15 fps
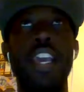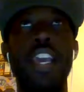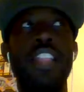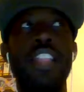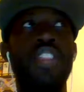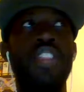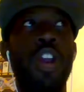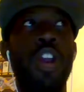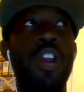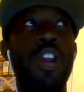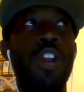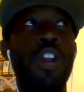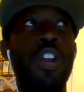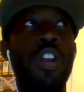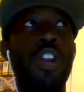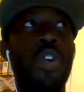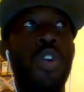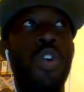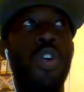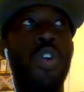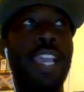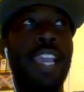third or
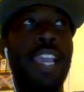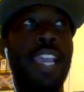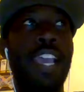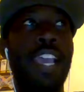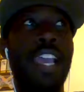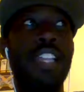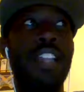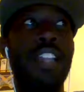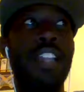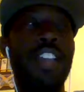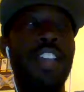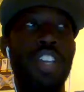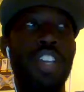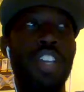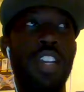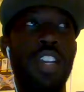second in the division.